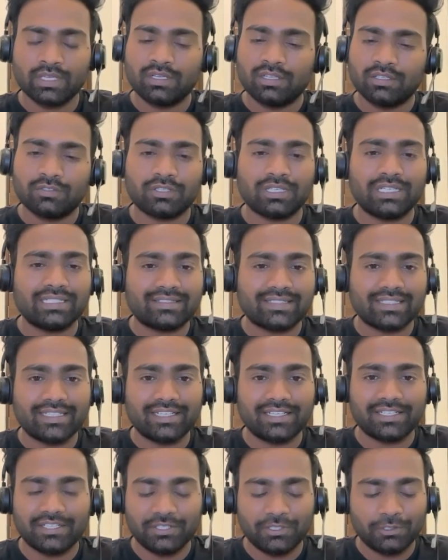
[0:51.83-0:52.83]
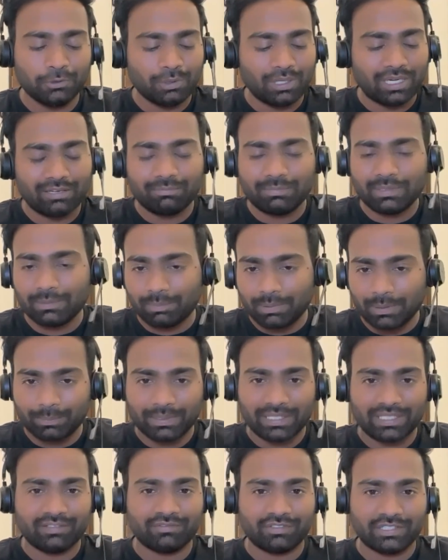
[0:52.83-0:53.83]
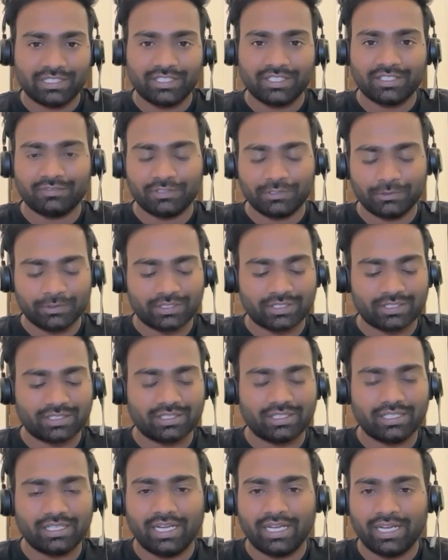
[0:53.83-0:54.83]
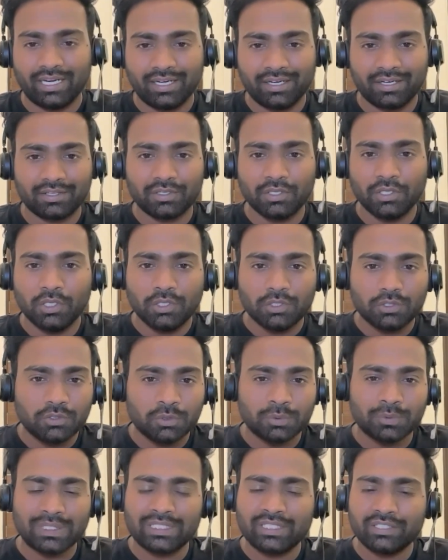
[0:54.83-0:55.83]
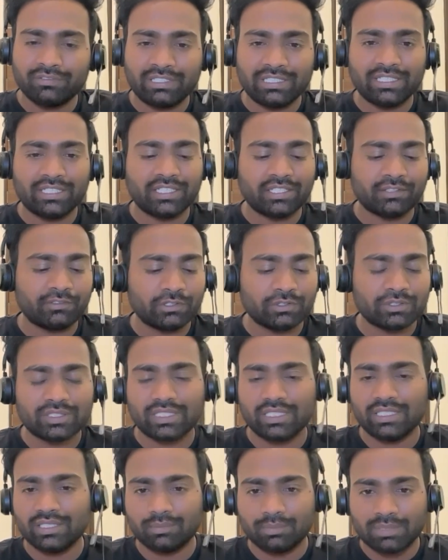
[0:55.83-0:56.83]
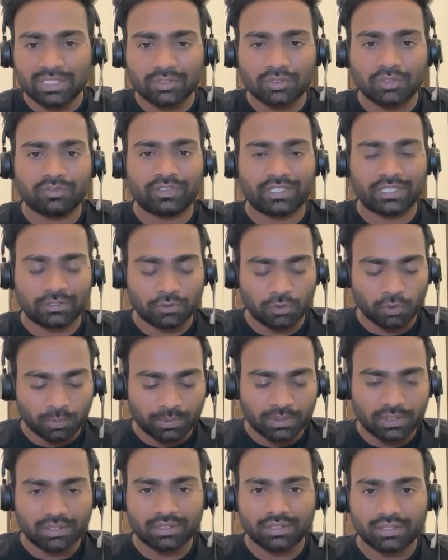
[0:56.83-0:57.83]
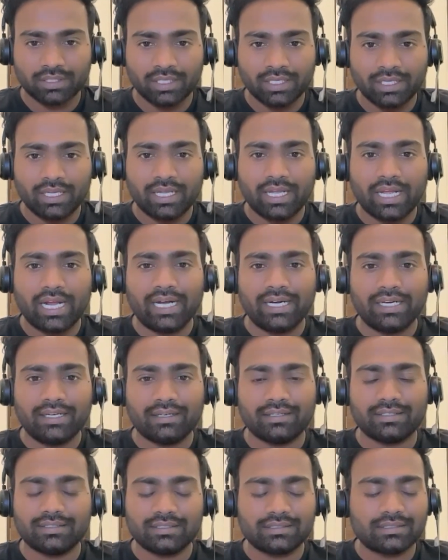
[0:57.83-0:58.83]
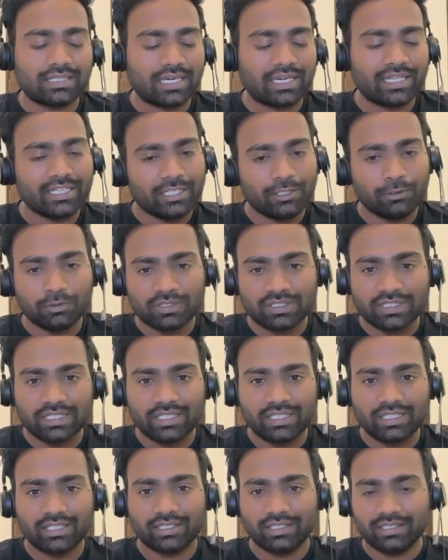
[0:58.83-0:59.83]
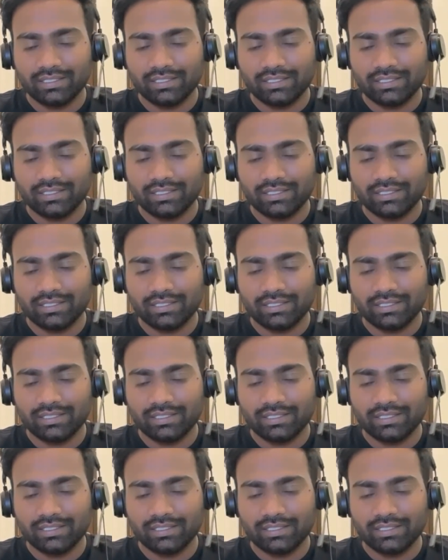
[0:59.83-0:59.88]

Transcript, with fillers: So let's say you have been preparing for interviews and you were giving interviews in the month of October and suddenly you see